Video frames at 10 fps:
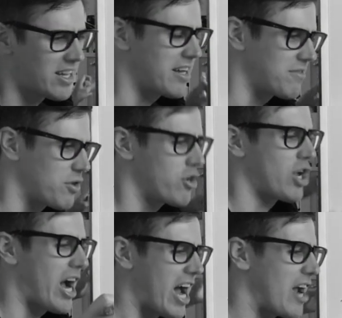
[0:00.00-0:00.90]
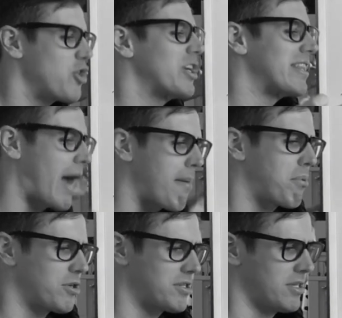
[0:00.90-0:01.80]
How do you get
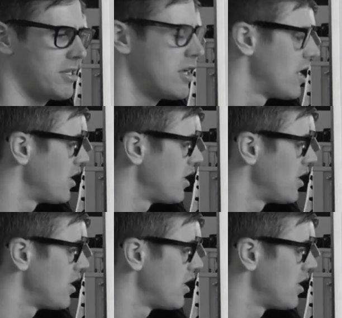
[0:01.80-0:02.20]
that person